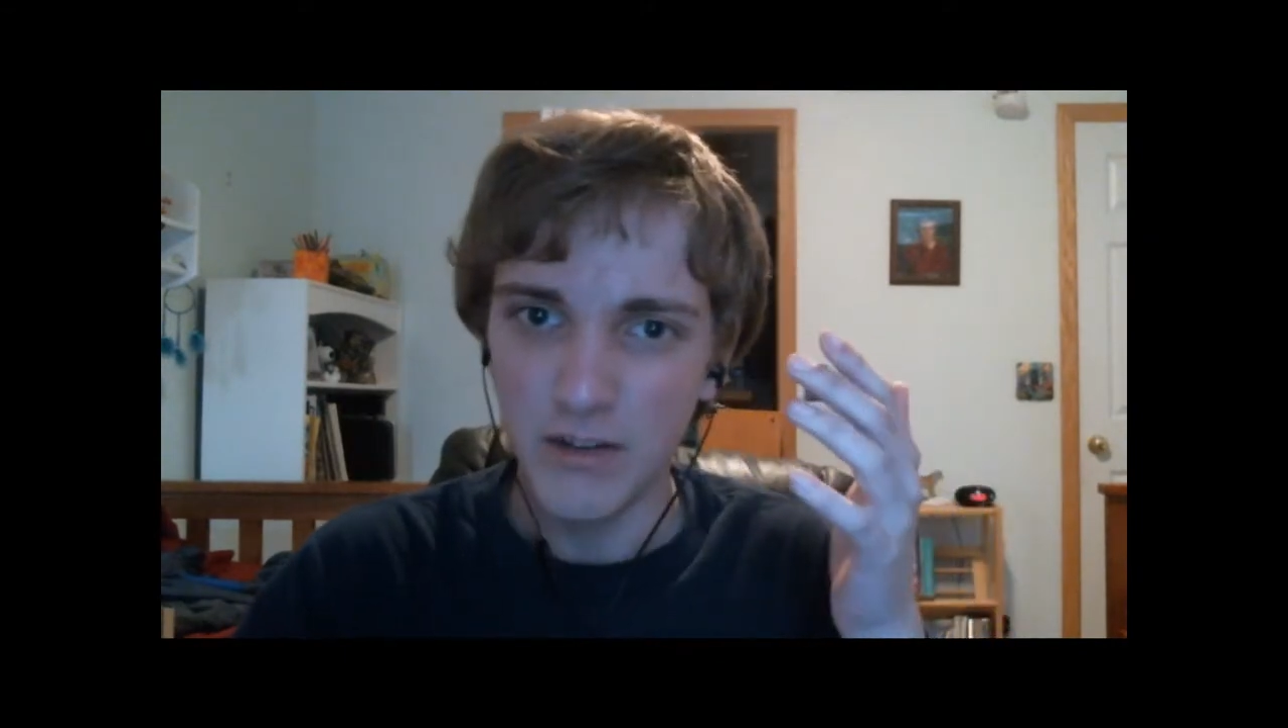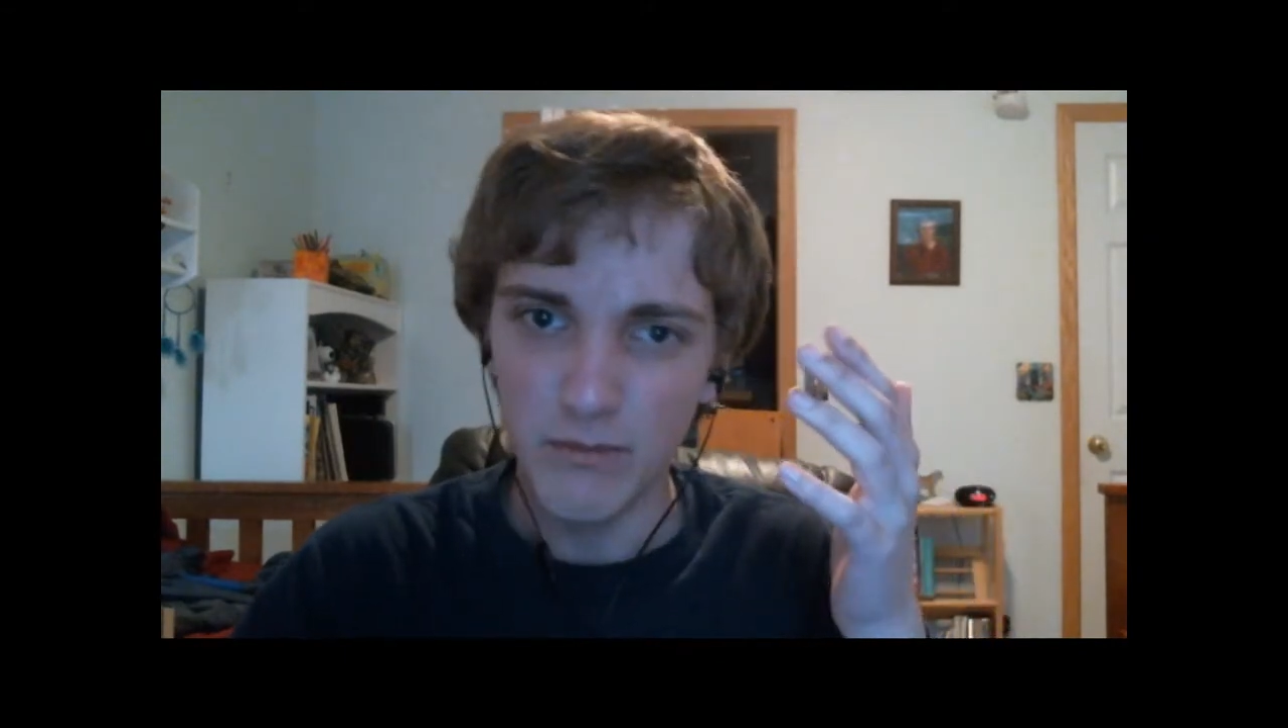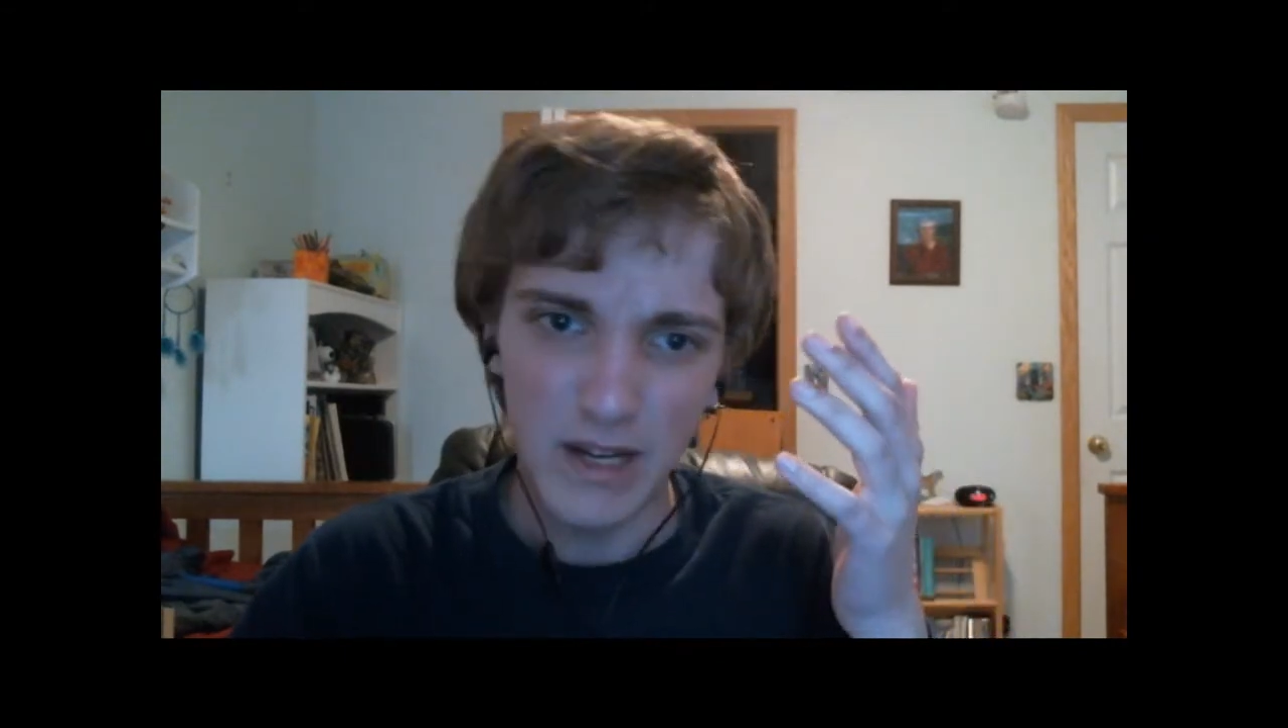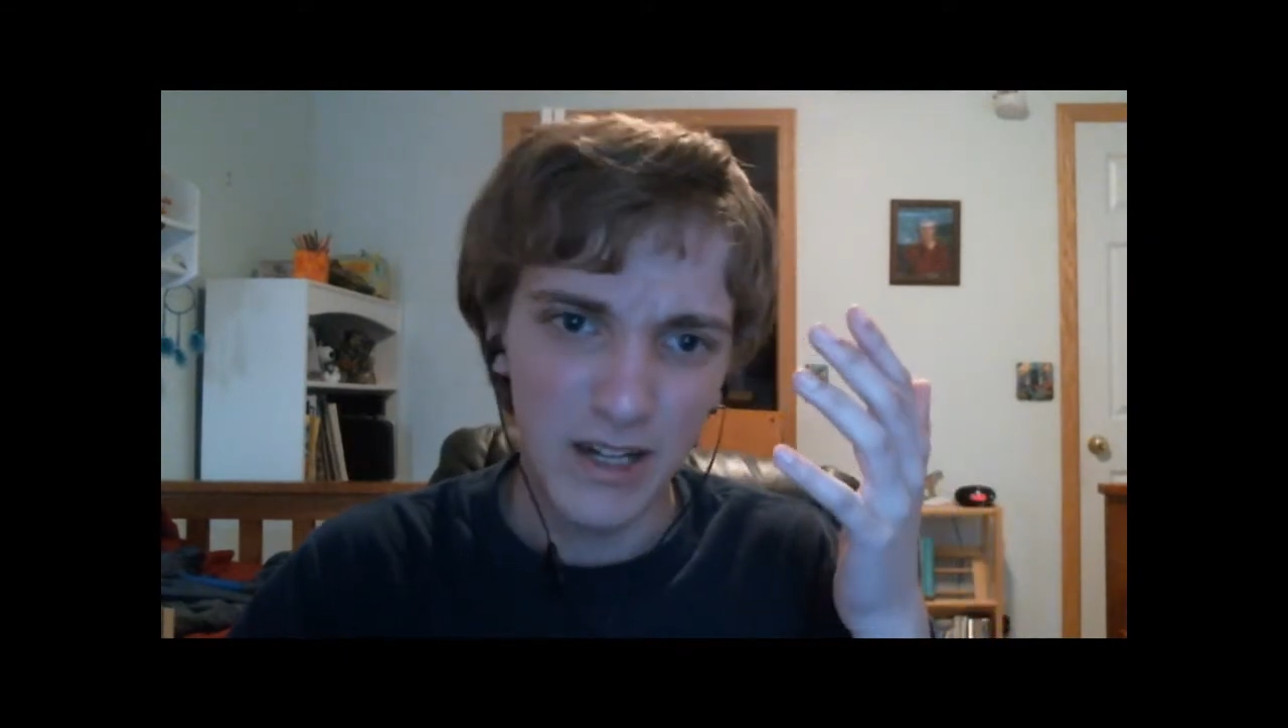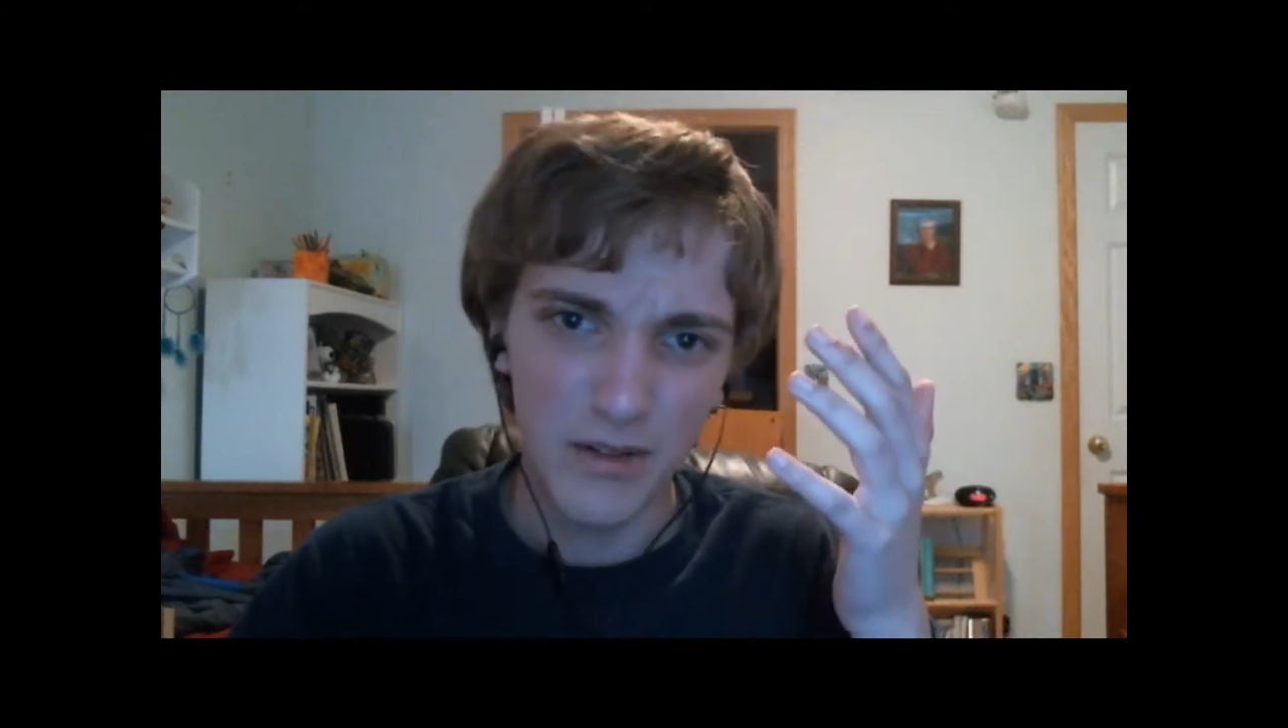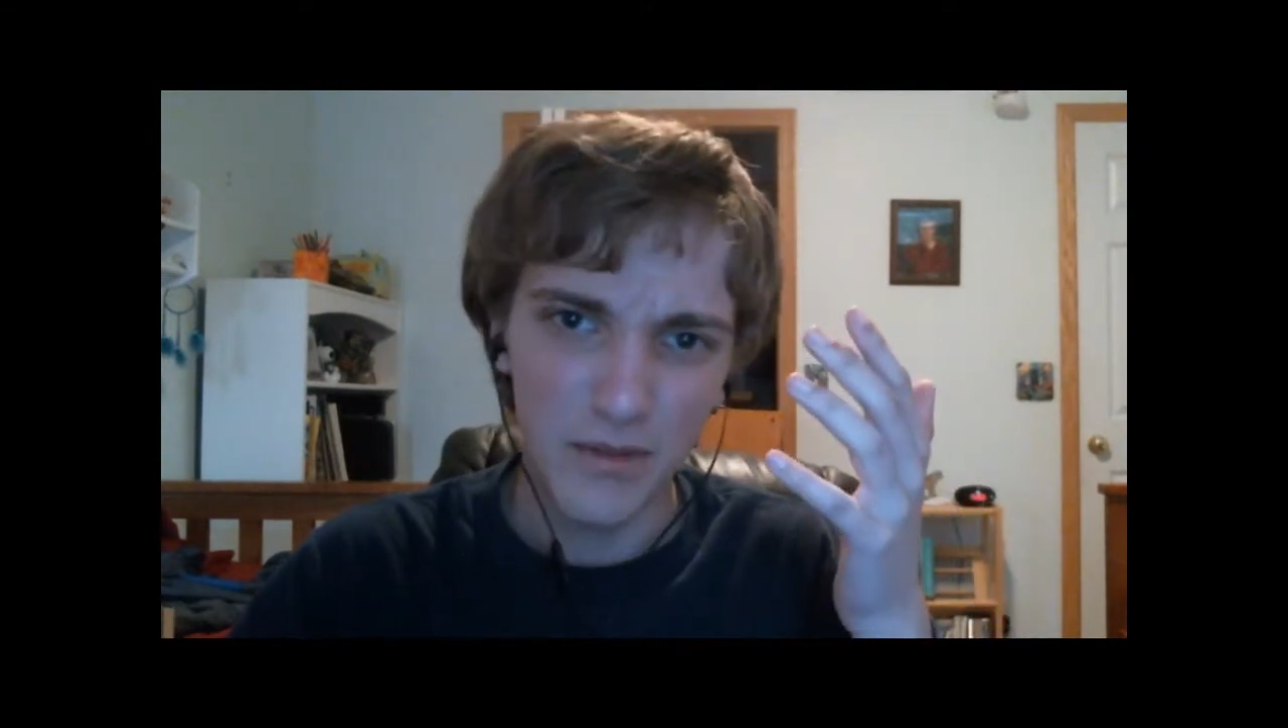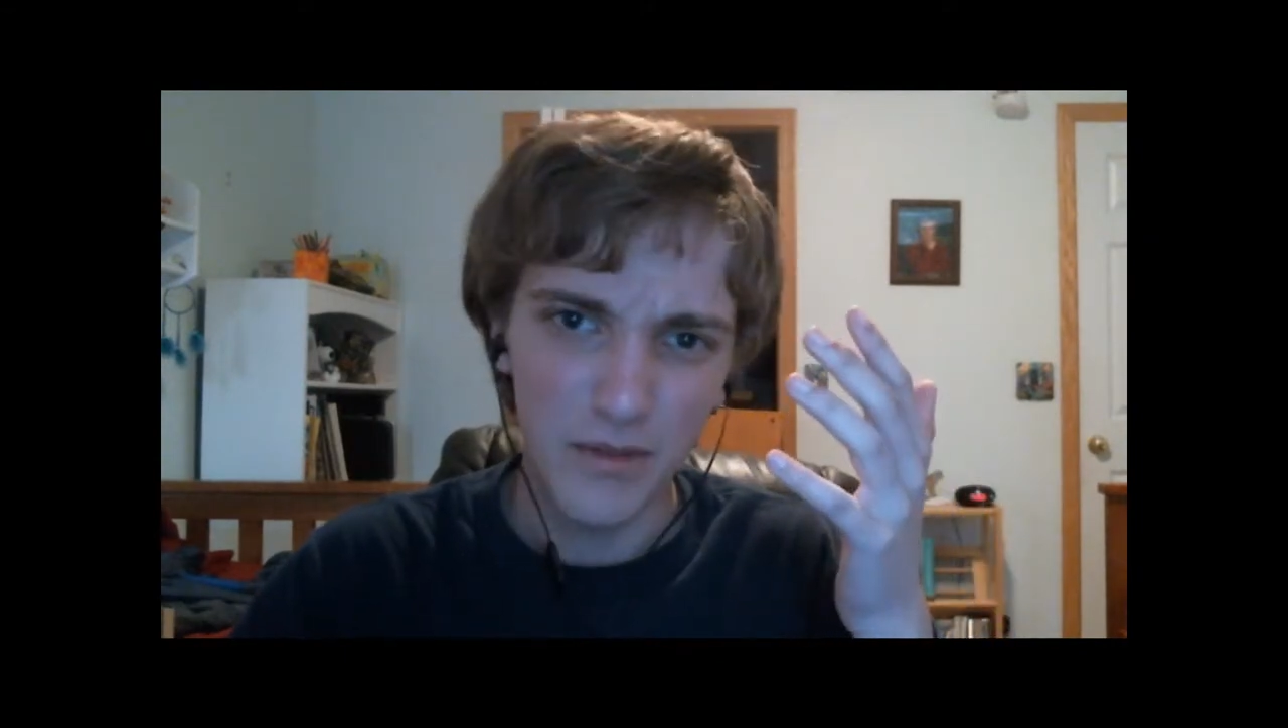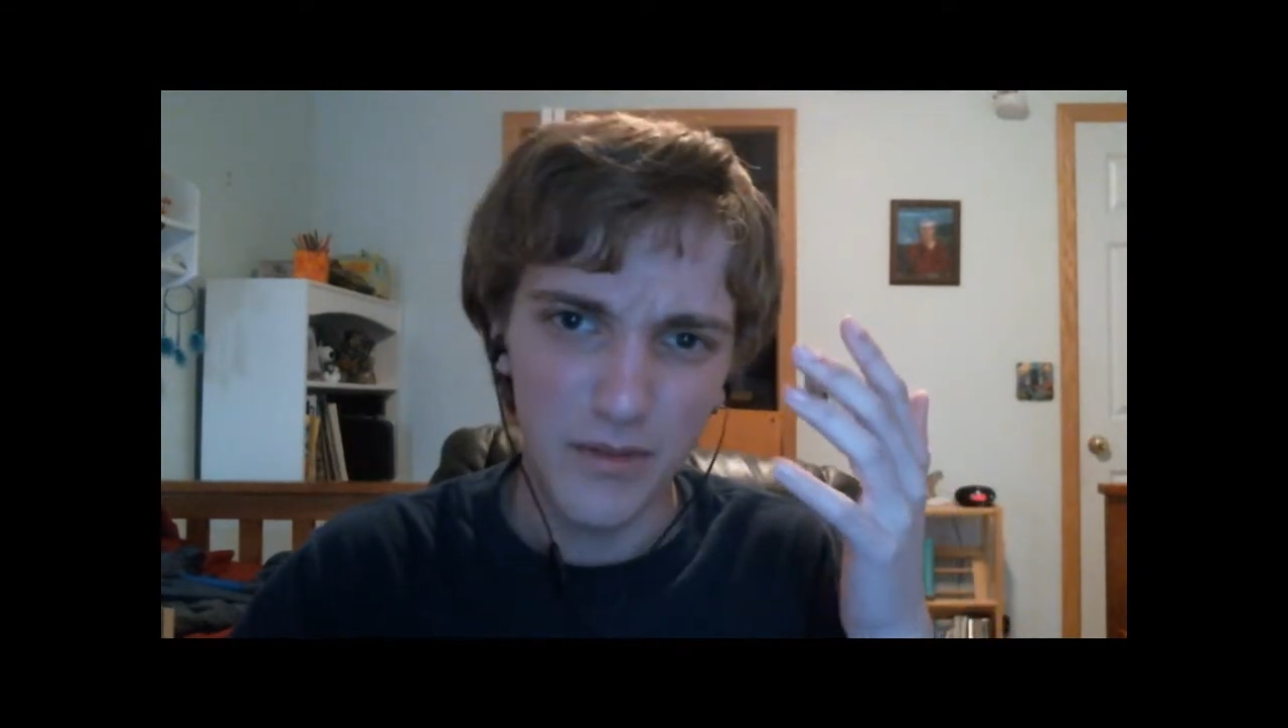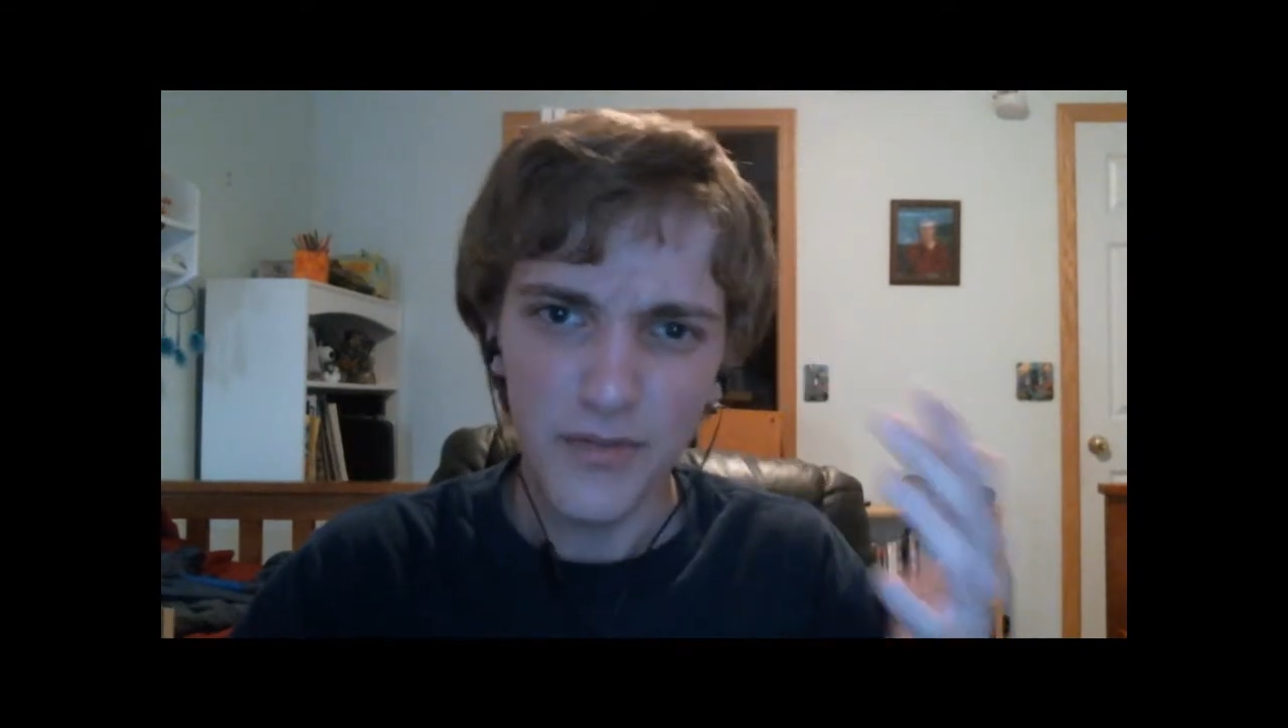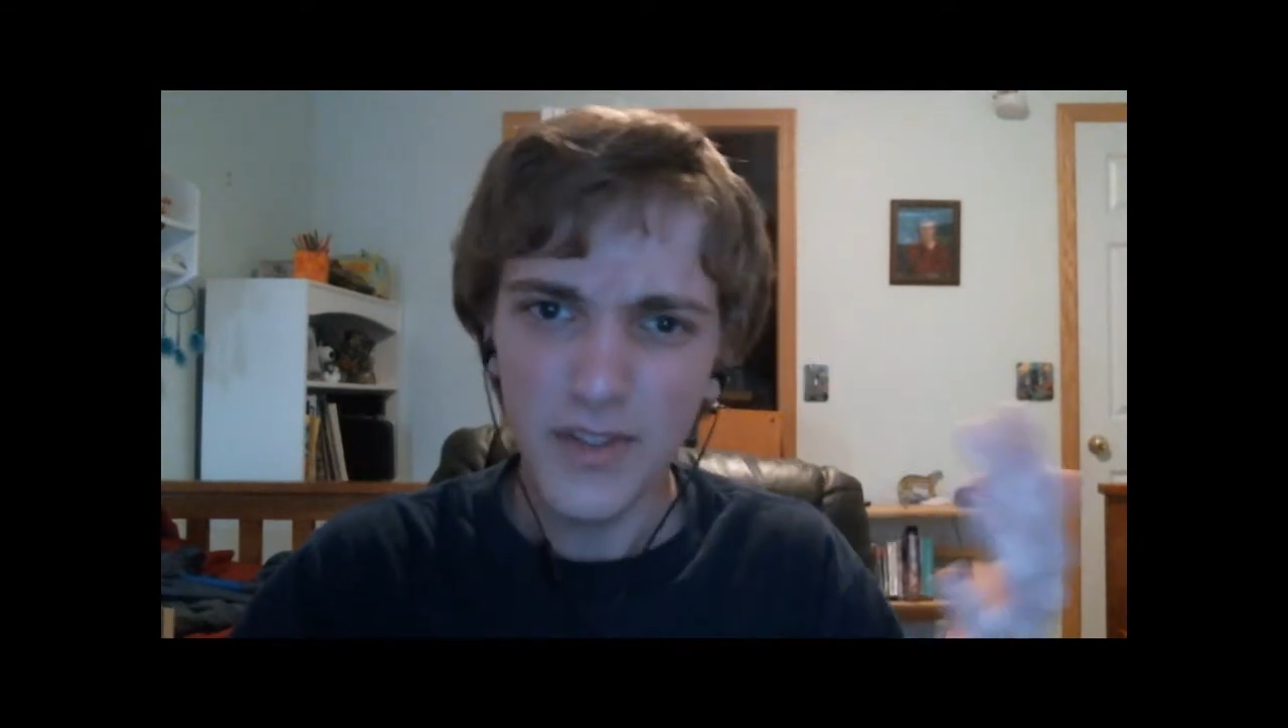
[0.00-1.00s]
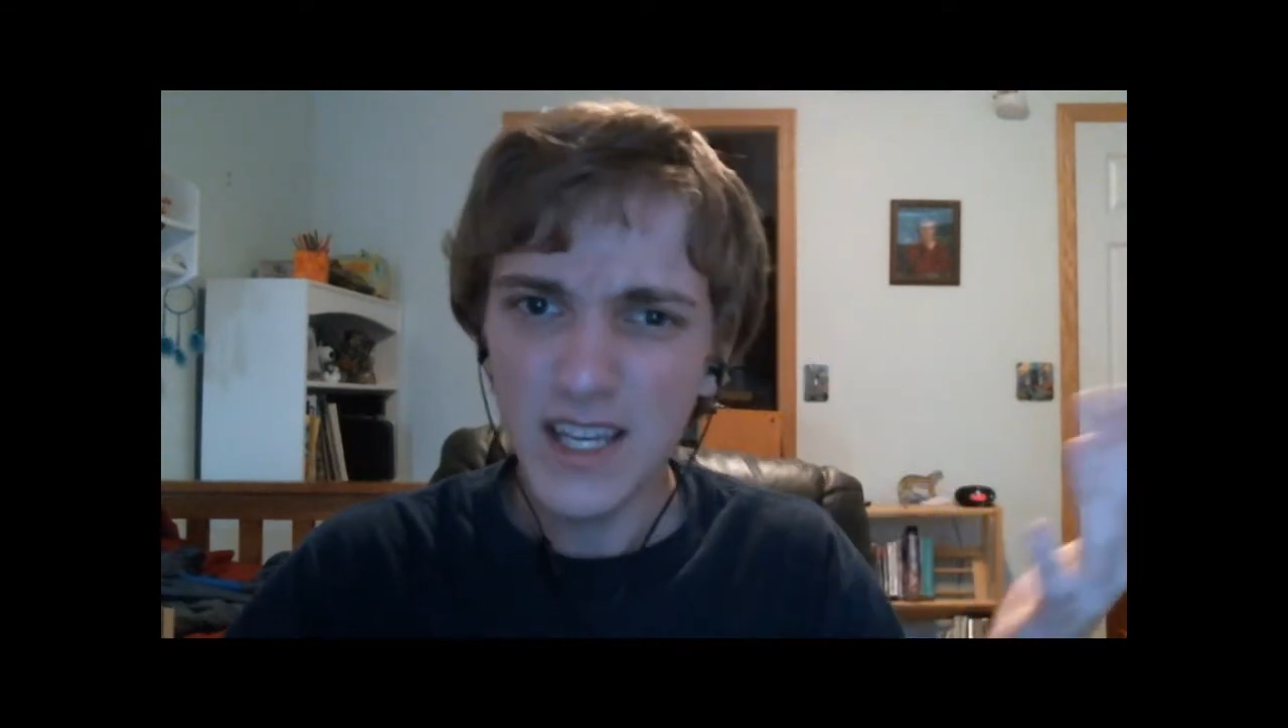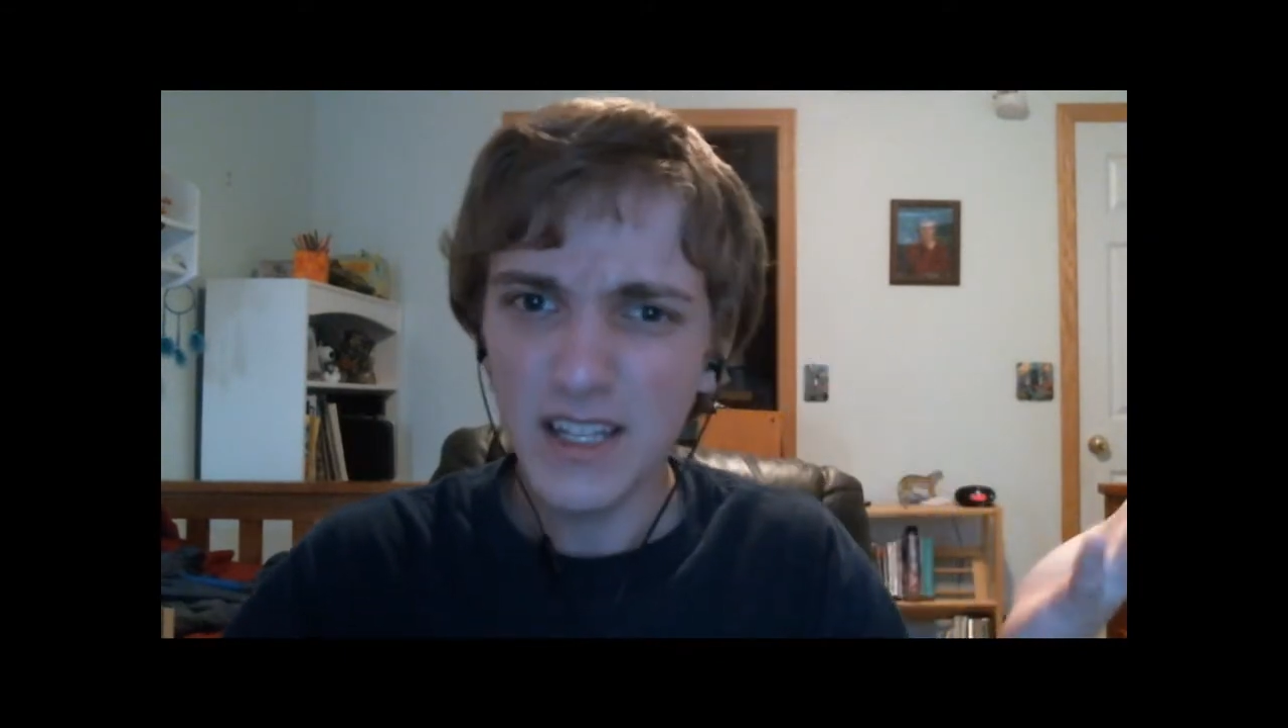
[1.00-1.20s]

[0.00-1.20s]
well, think